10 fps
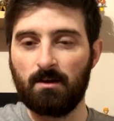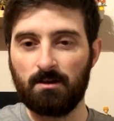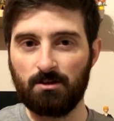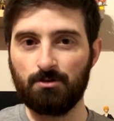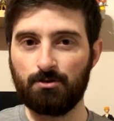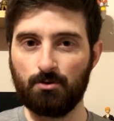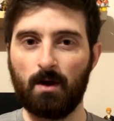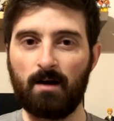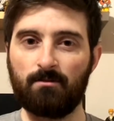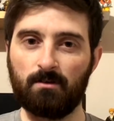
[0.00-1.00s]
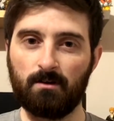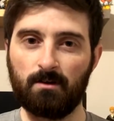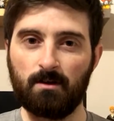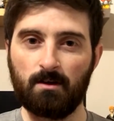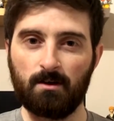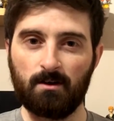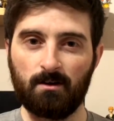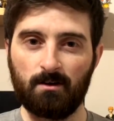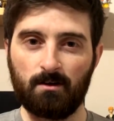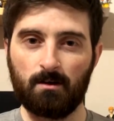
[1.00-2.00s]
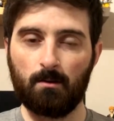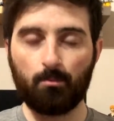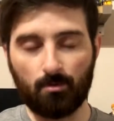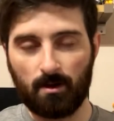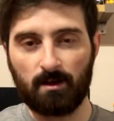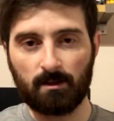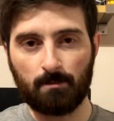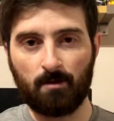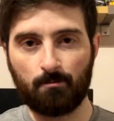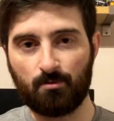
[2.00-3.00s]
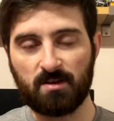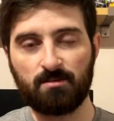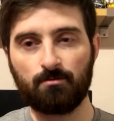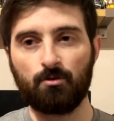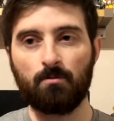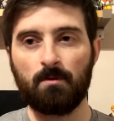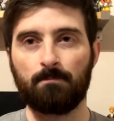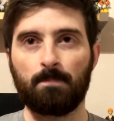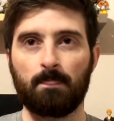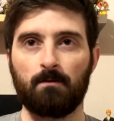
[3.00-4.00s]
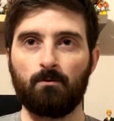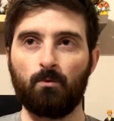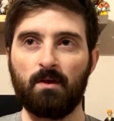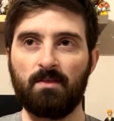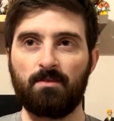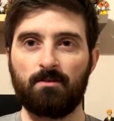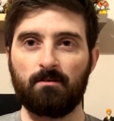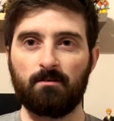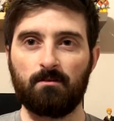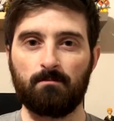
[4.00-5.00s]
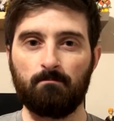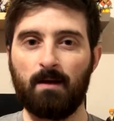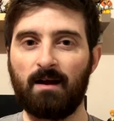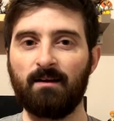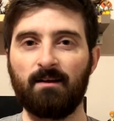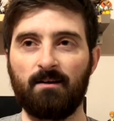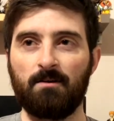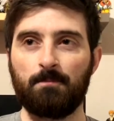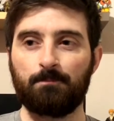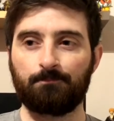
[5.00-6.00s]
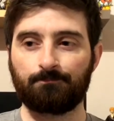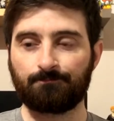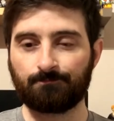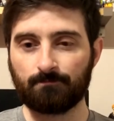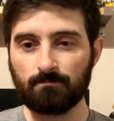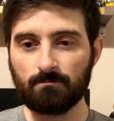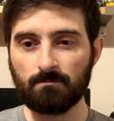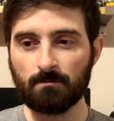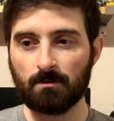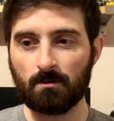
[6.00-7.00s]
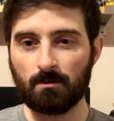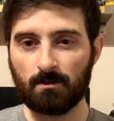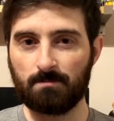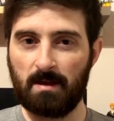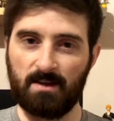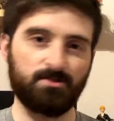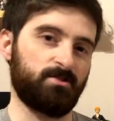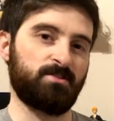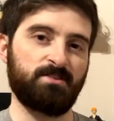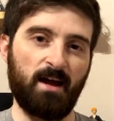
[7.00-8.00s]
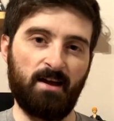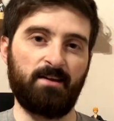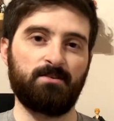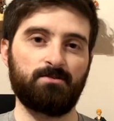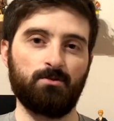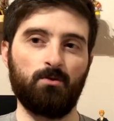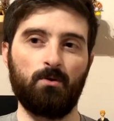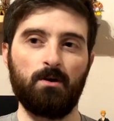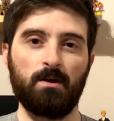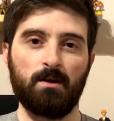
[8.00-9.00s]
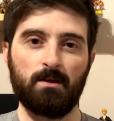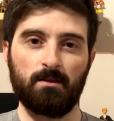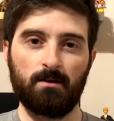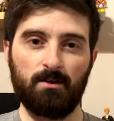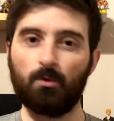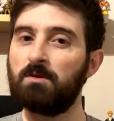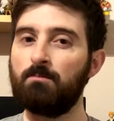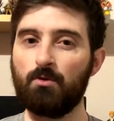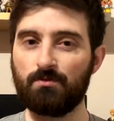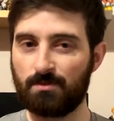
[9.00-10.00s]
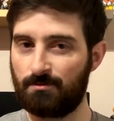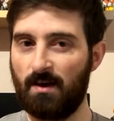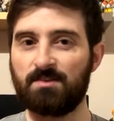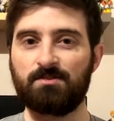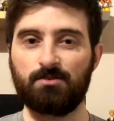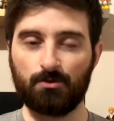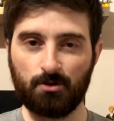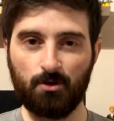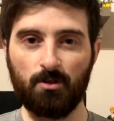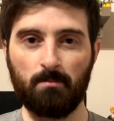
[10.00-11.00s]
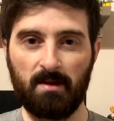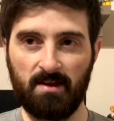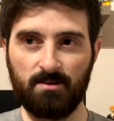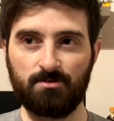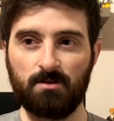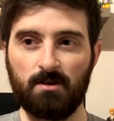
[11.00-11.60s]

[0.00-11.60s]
you do have a little bit of breathing room. With manga, the pages are static, so it only moves as fast as you're turning the page.